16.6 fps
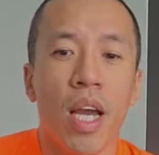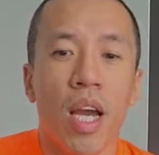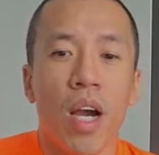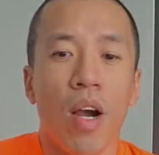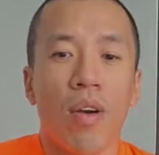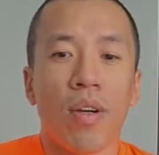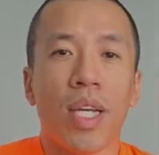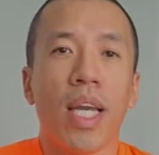
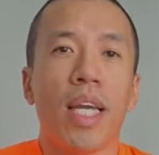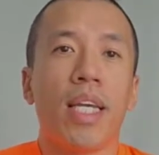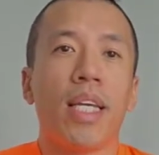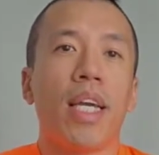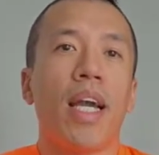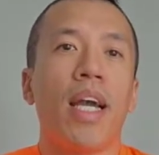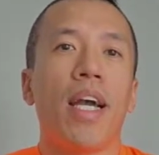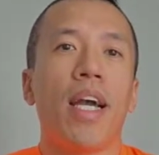
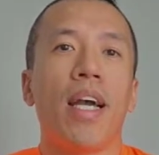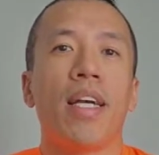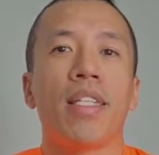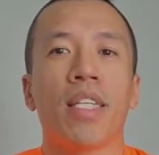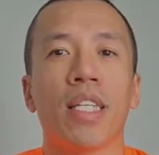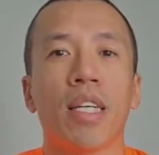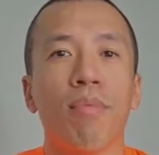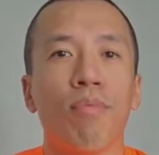Okay,
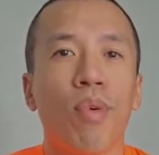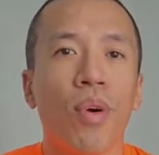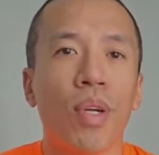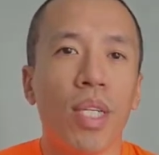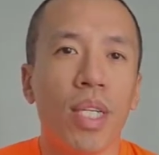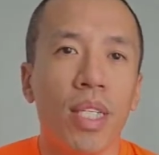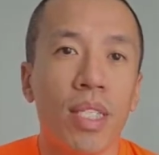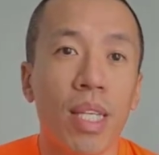second
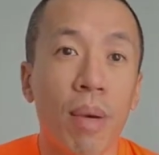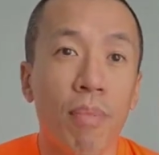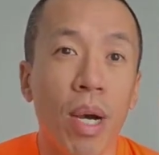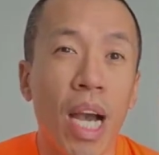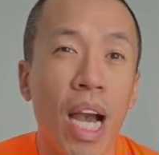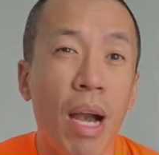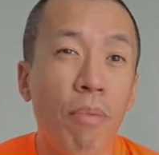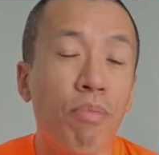point is
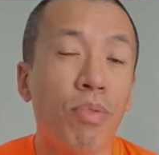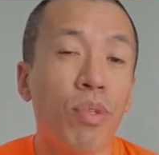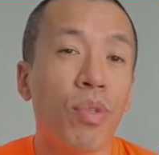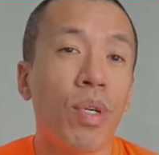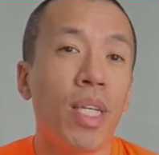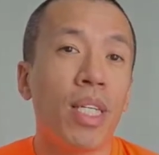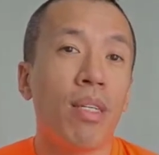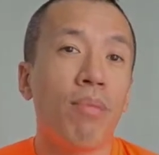about
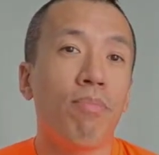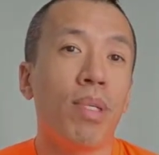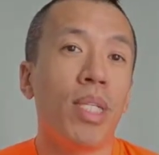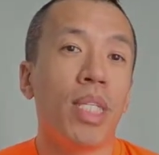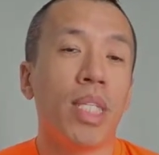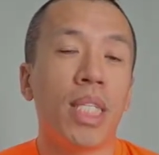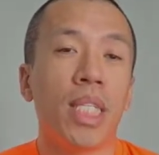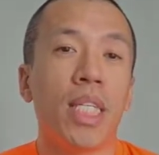
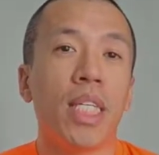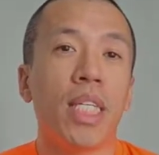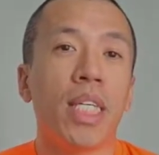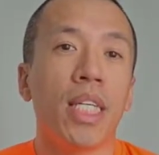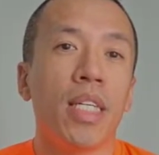upgradability.